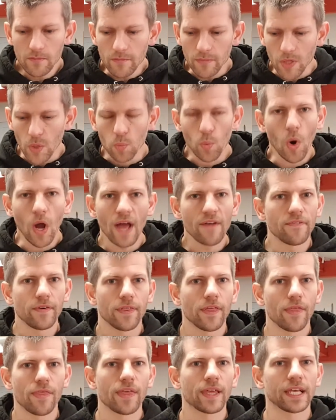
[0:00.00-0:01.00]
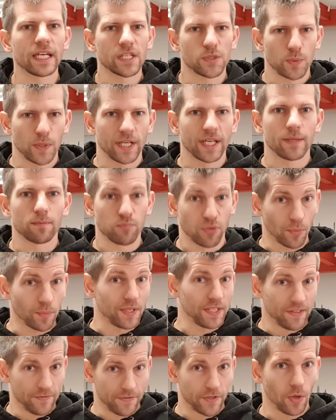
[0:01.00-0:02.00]
whatever the thing is we probably
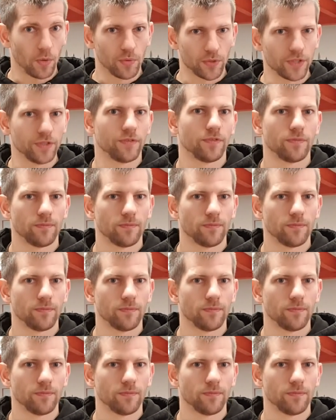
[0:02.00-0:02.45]
have told you